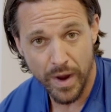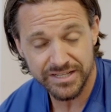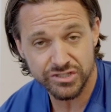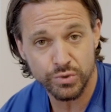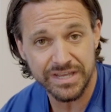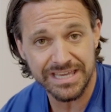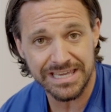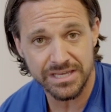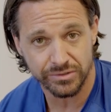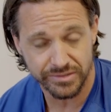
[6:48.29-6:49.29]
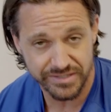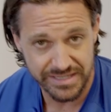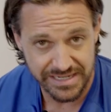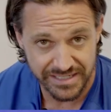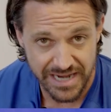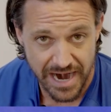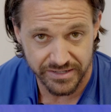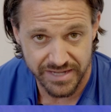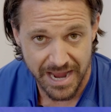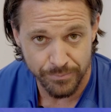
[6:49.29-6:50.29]
weights through heels the entire
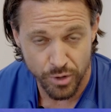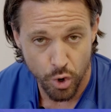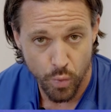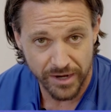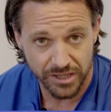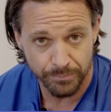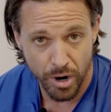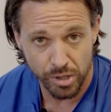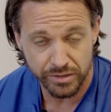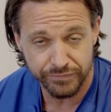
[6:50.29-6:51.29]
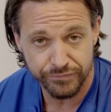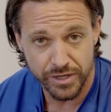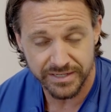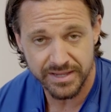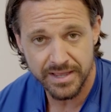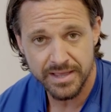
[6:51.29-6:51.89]
time. No weight on the ball of the foot.